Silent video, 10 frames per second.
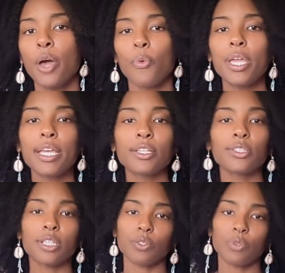we can
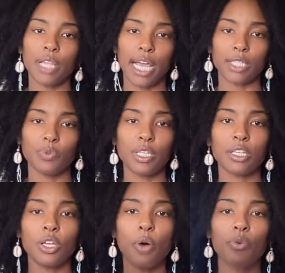just relax. We
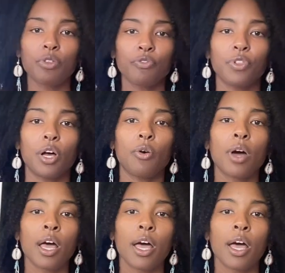can go with the flow.